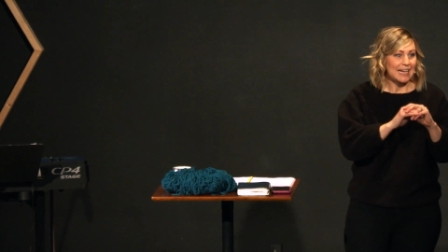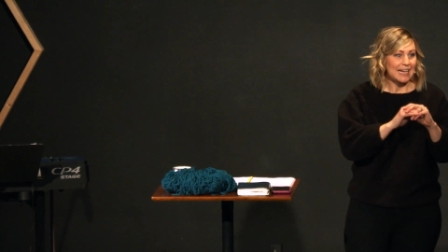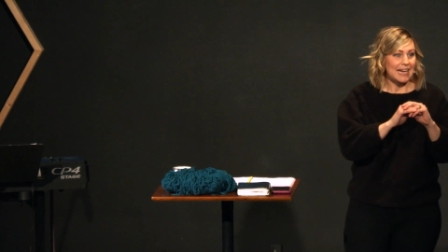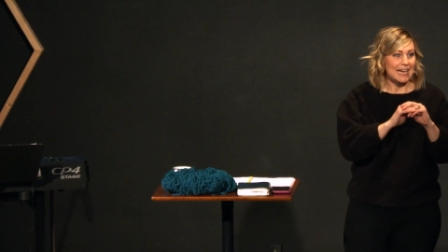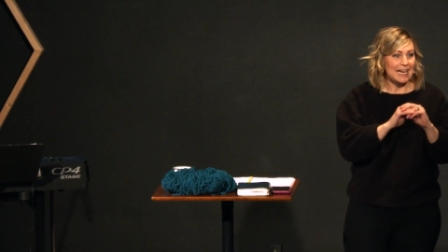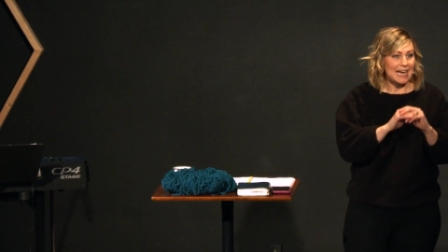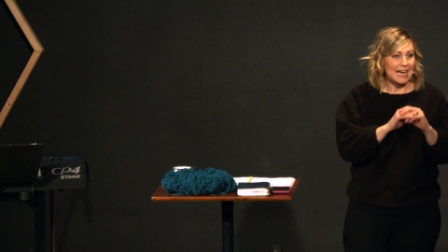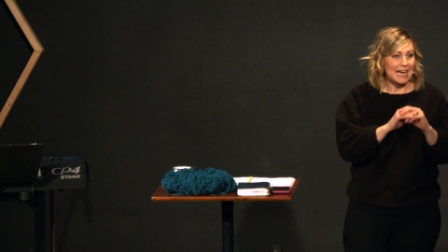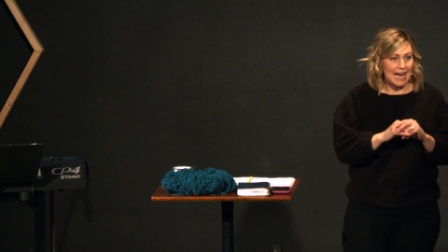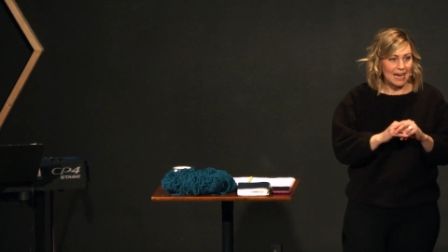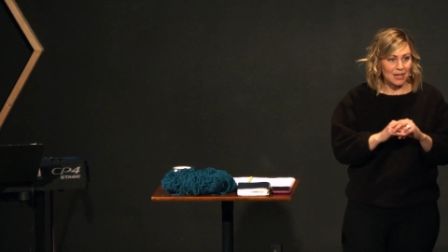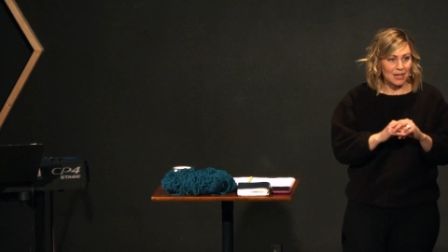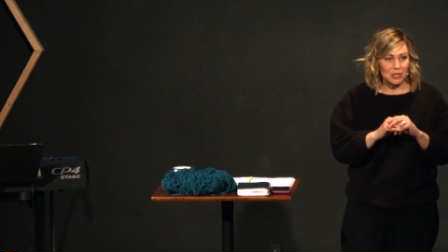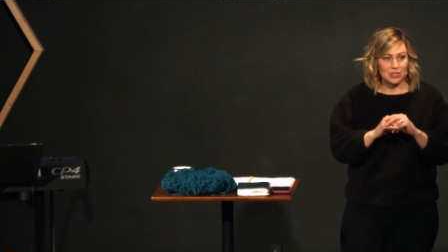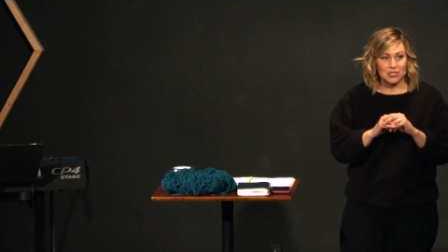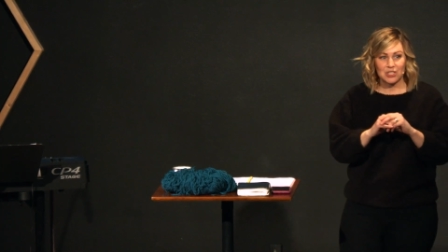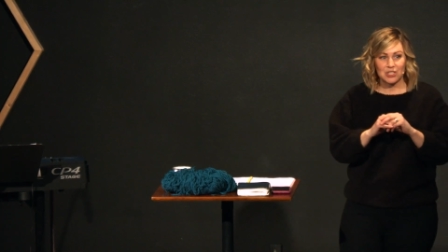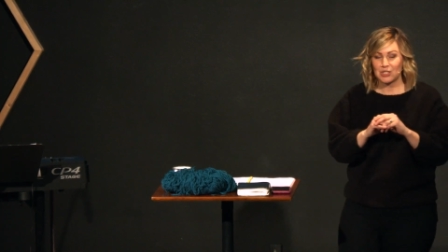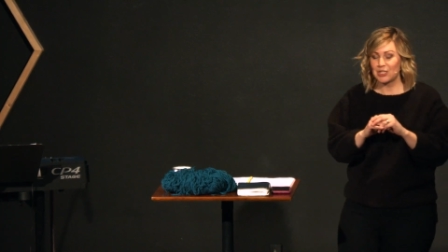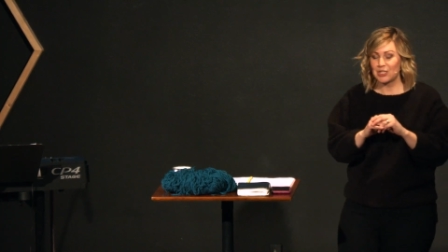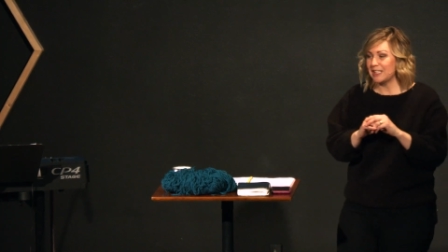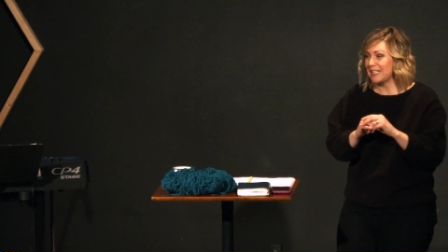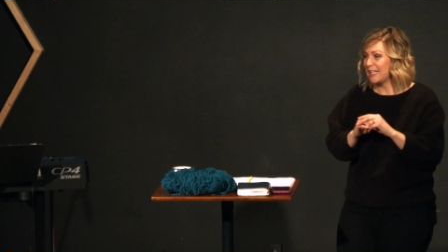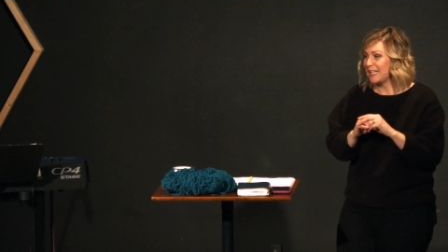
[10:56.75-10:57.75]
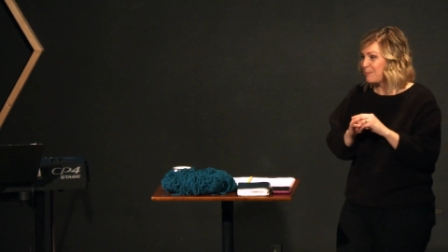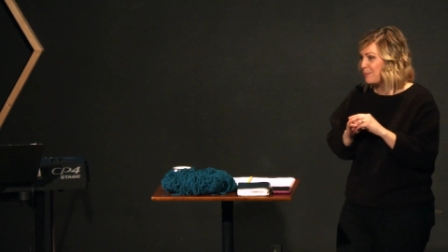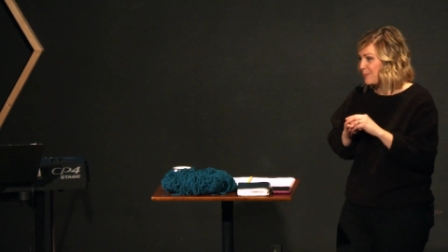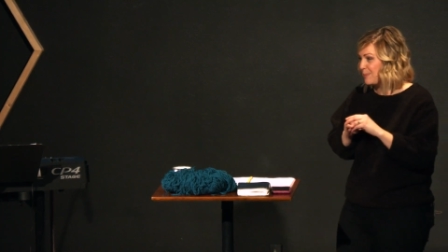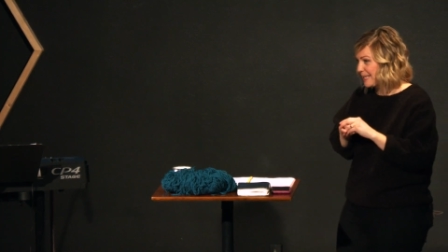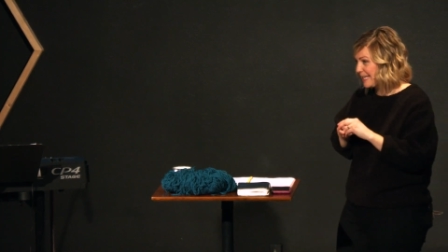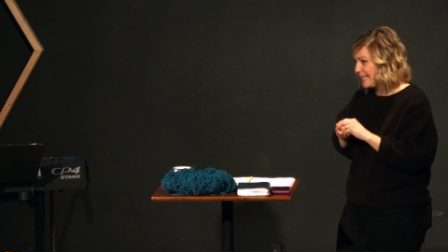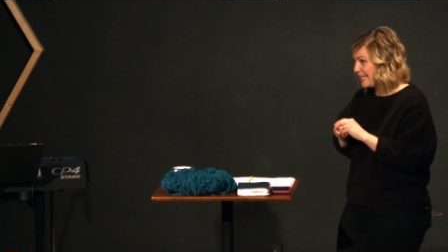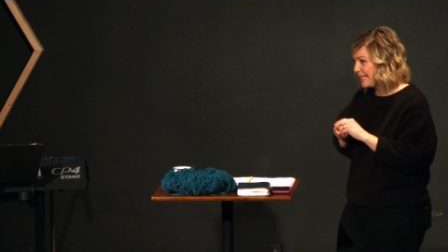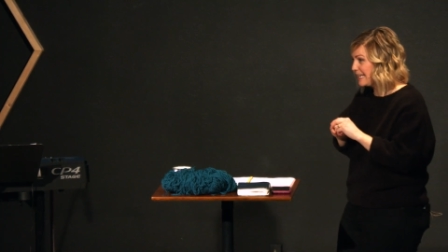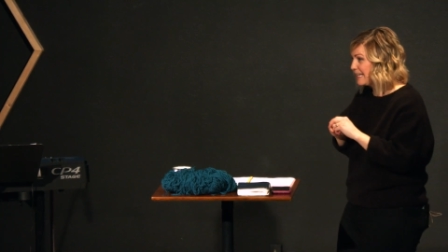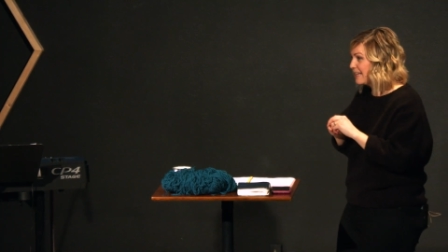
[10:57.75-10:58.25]
can actually
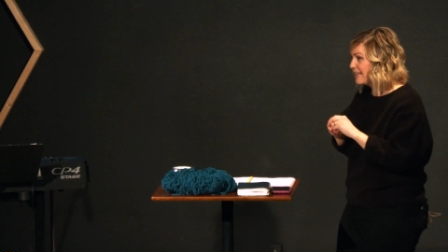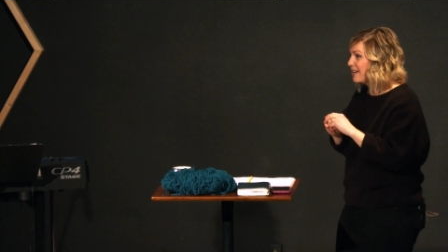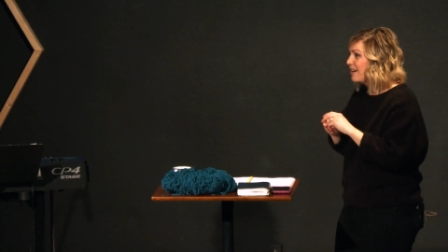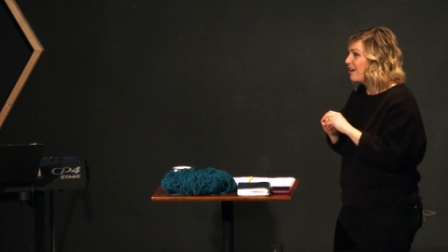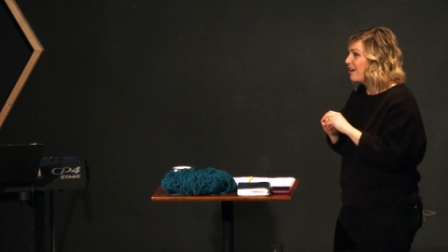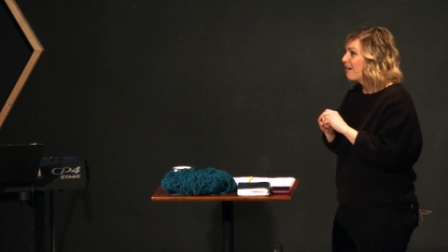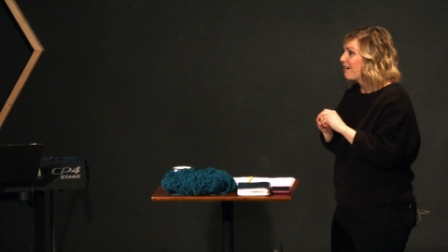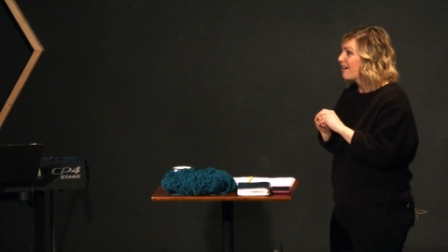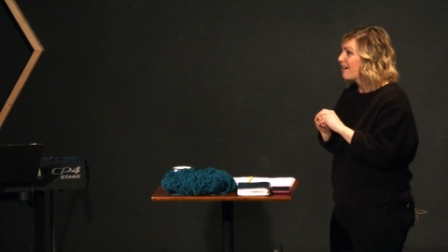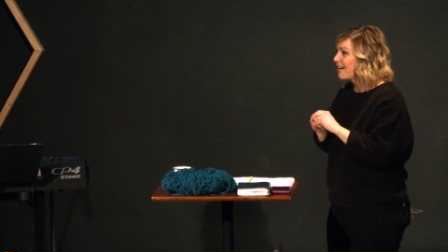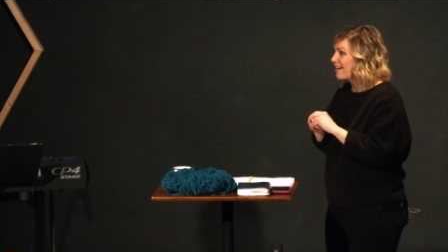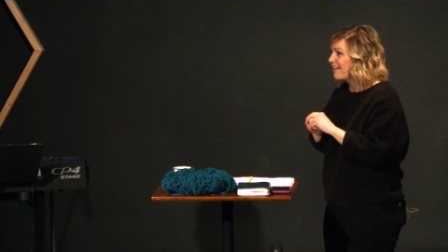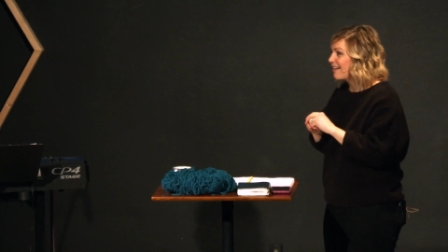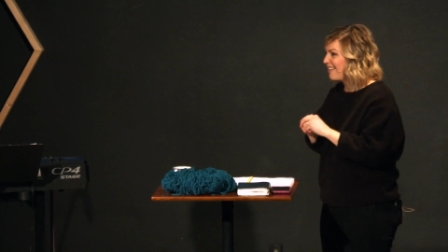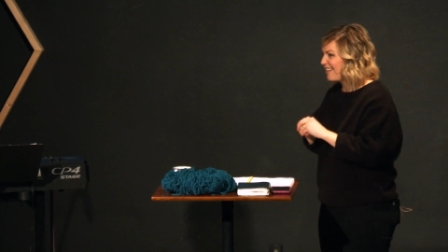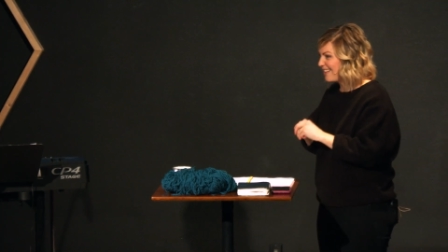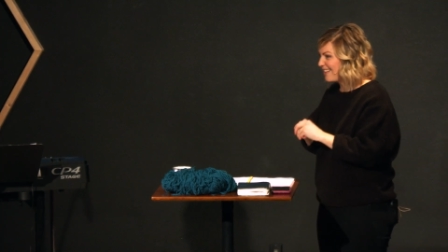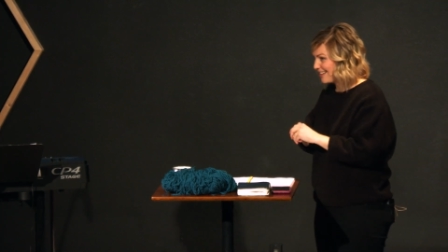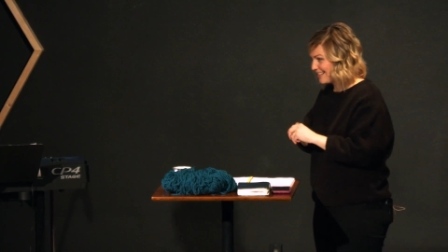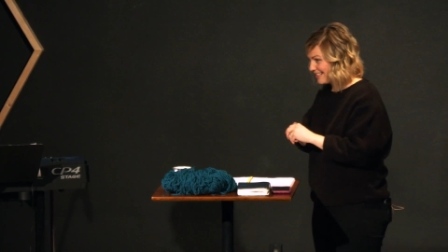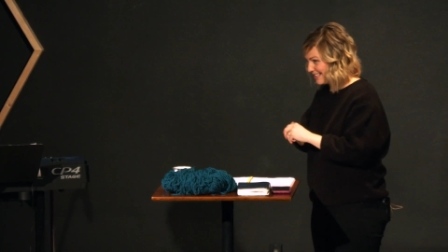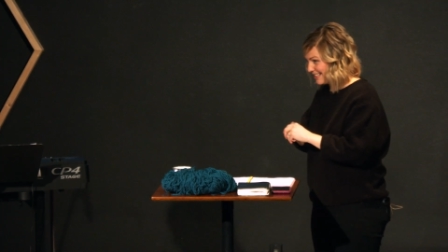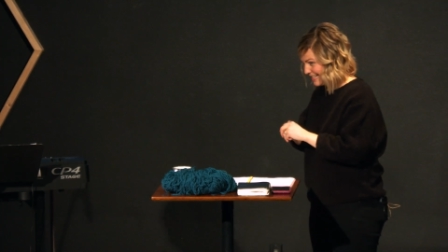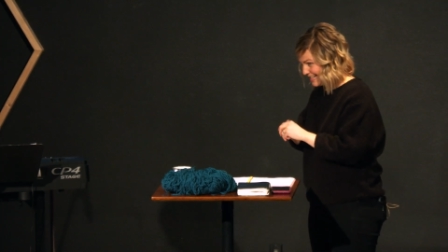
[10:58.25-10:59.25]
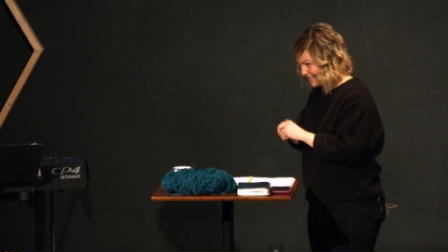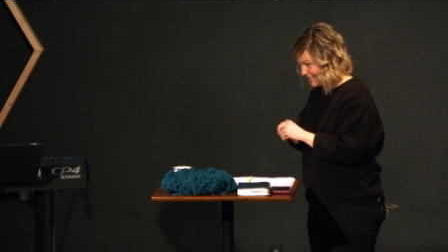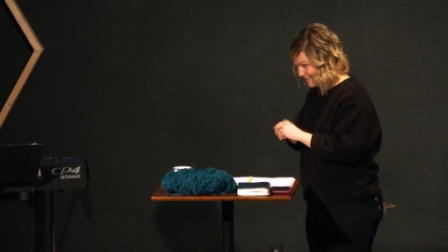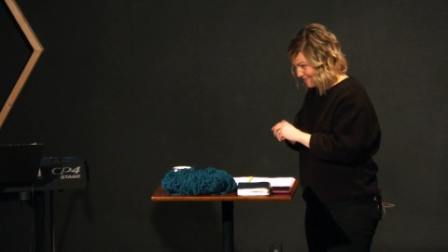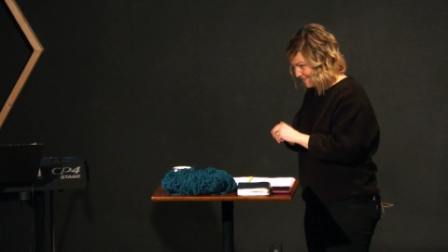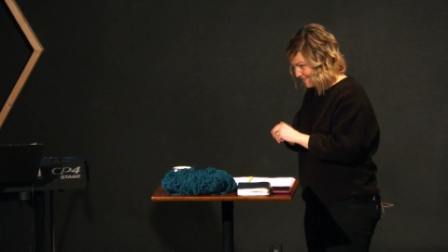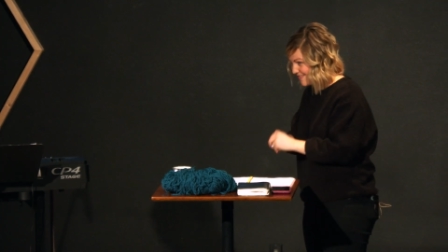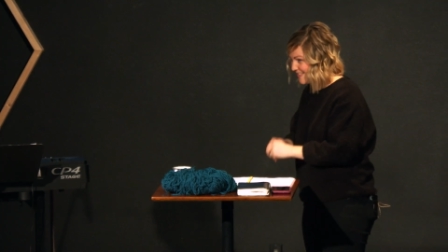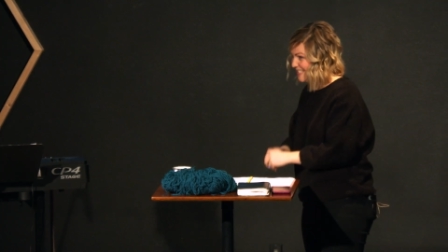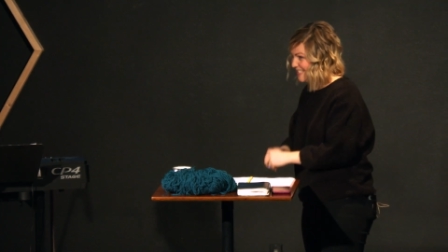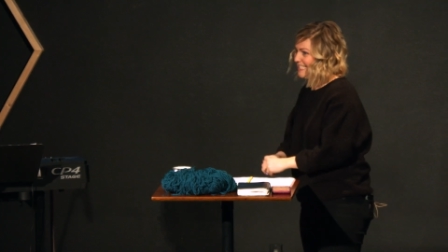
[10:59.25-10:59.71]
be cognitive